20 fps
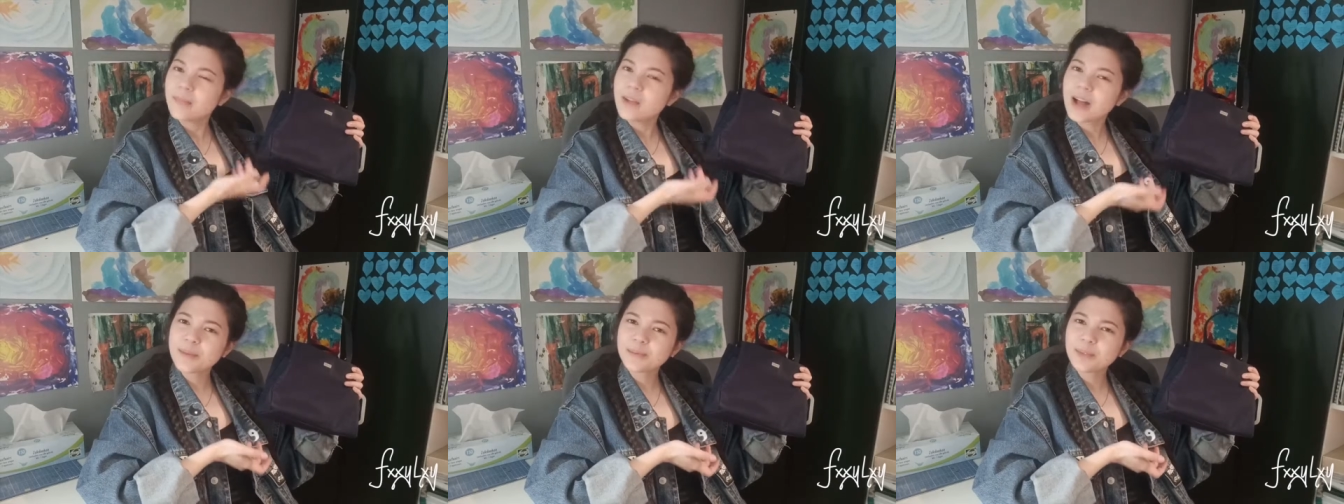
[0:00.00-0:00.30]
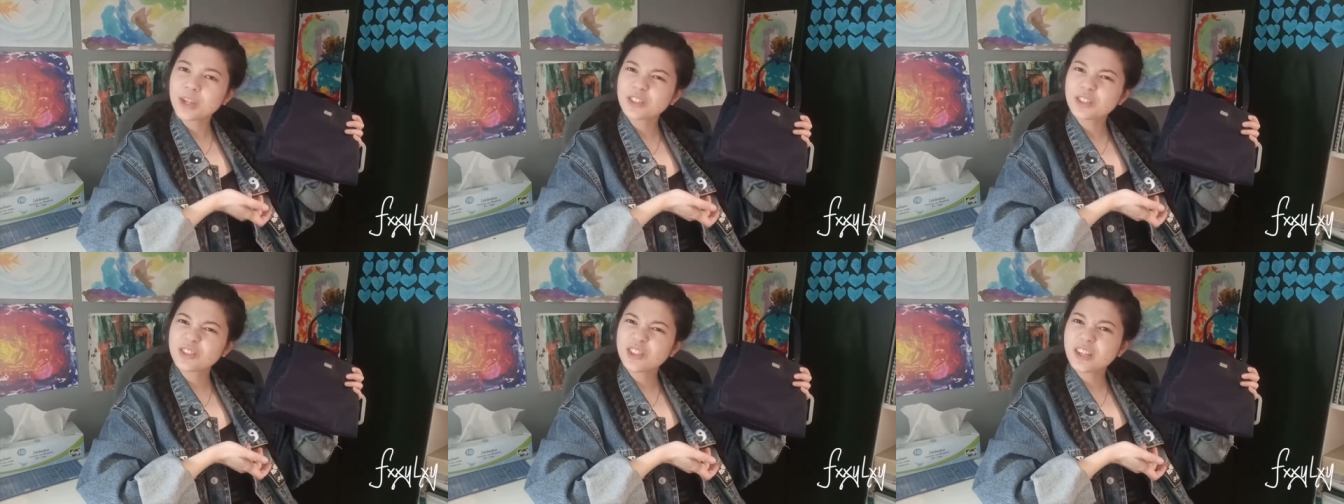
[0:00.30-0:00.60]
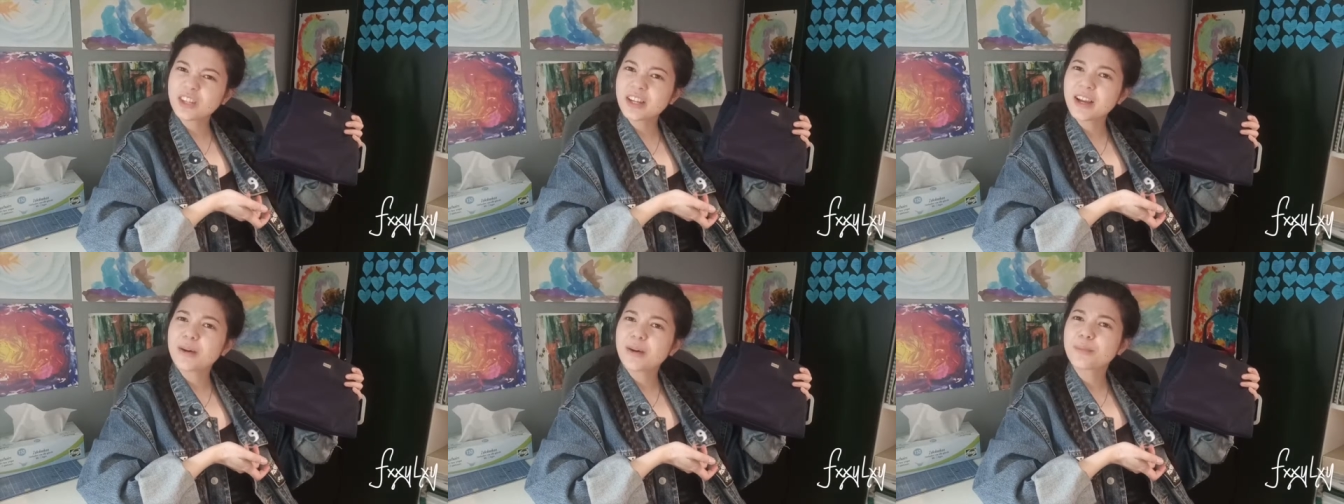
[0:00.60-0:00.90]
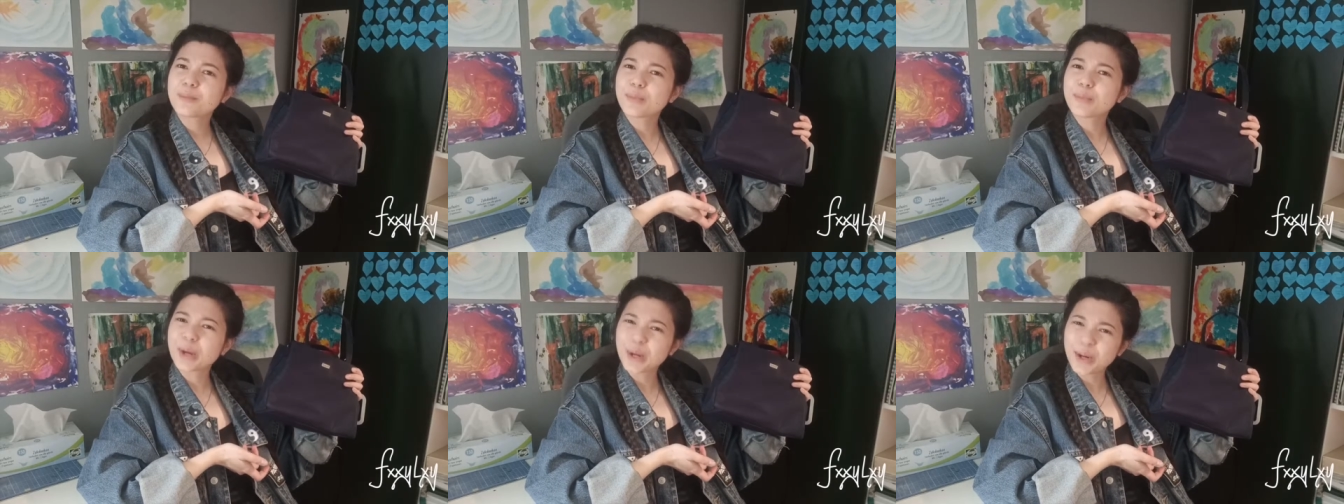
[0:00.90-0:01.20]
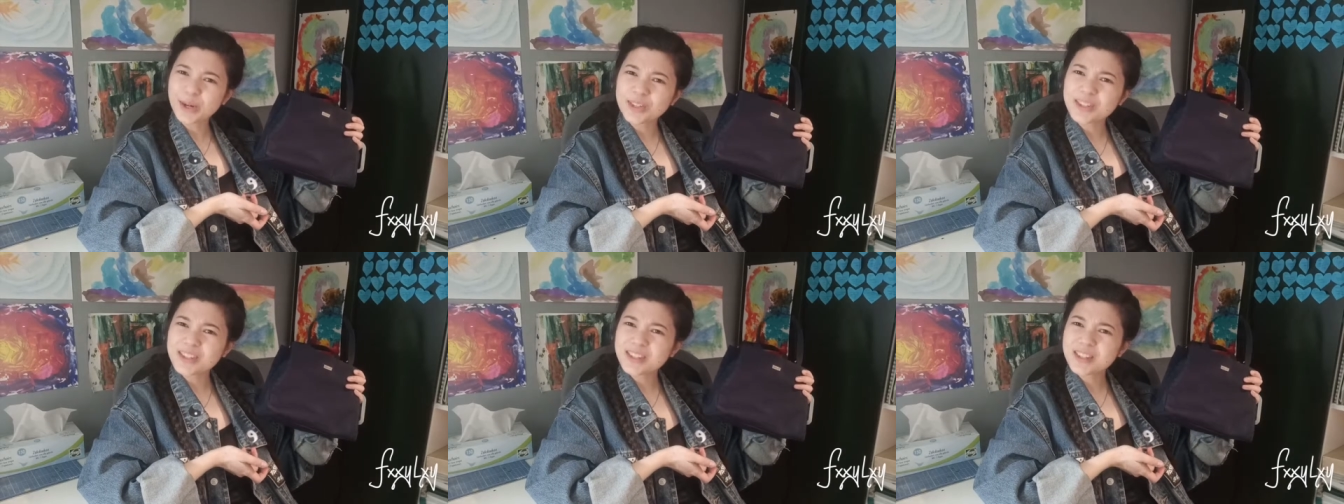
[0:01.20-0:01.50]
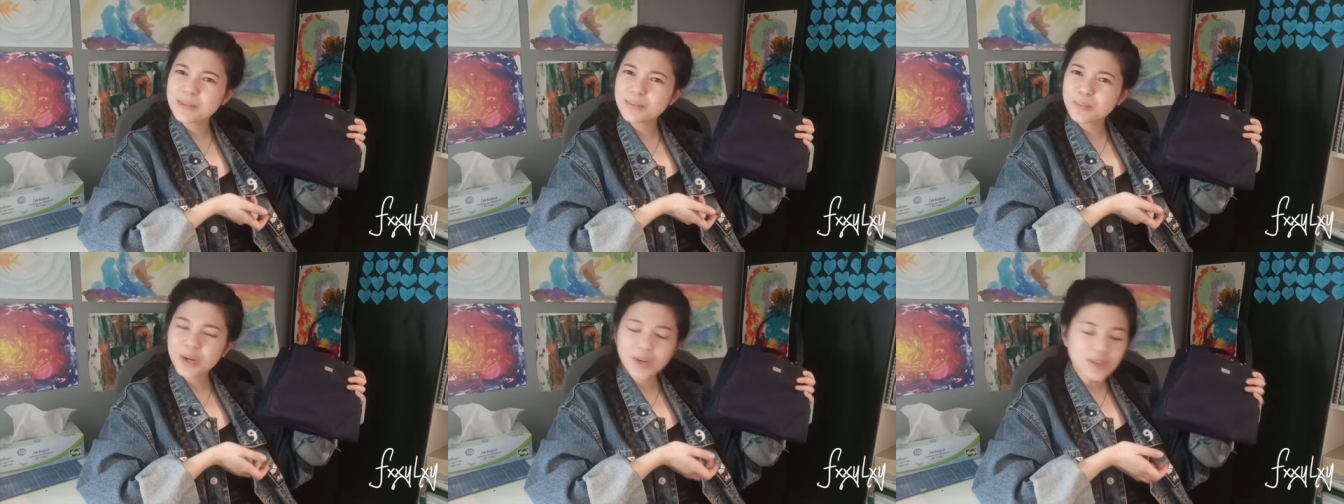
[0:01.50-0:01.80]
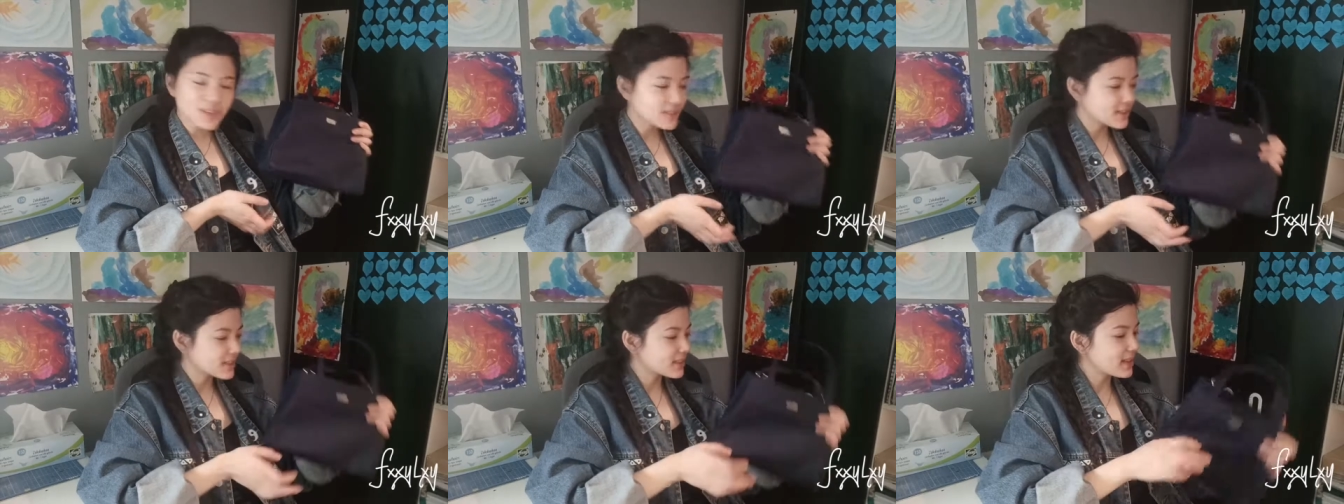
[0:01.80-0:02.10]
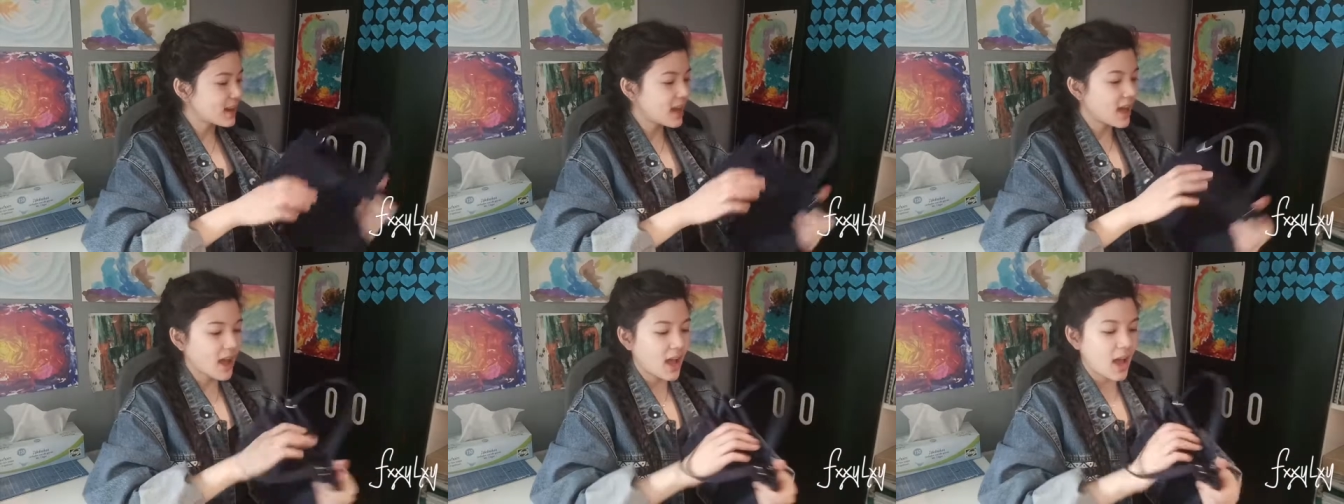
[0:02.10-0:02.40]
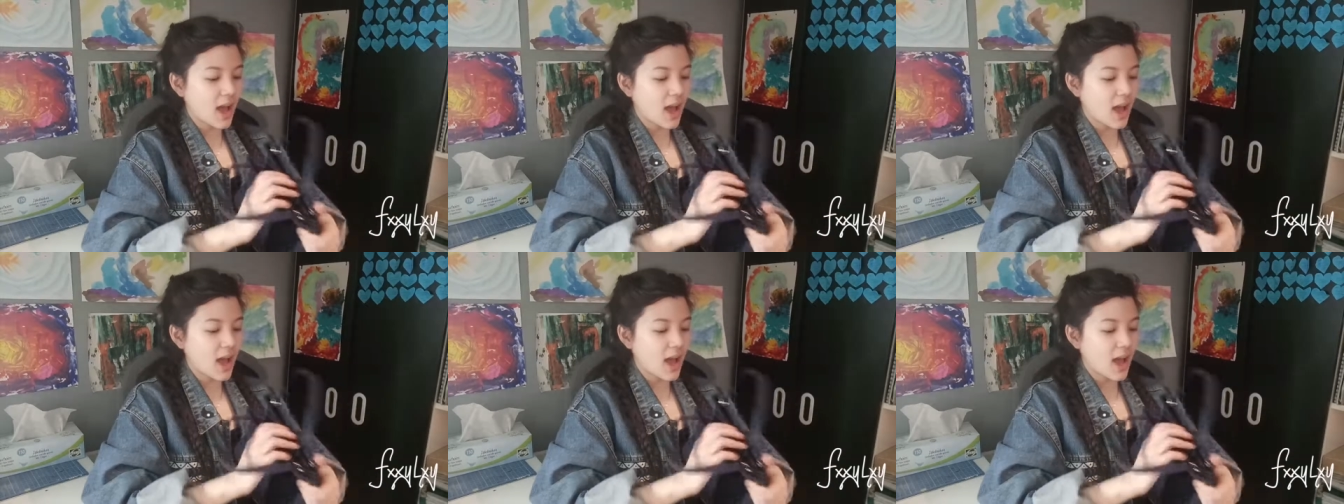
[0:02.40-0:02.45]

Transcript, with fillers: i'm not really a purse person